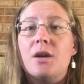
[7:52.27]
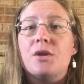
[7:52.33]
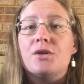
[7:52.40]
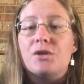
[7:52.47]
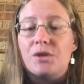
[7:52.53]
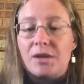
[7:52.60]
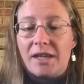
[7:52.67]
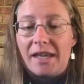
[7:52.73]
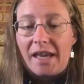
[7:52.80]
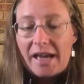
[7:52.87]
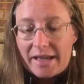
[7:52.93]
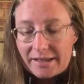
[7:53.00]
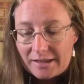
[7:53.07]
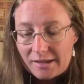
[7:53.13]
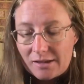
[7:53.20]
to
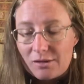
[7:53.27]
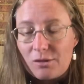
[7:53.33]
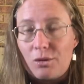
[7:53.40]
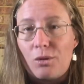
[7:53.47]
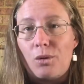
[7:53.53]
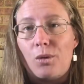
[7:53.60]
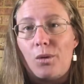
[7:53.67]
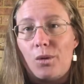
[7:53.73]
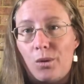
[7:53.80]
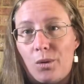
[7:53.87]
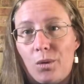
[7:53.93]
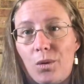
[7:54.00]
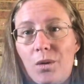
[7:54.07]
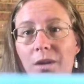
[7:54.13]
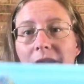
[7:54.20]
get
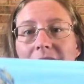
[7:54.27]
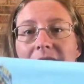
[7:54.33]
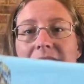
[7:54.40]
all the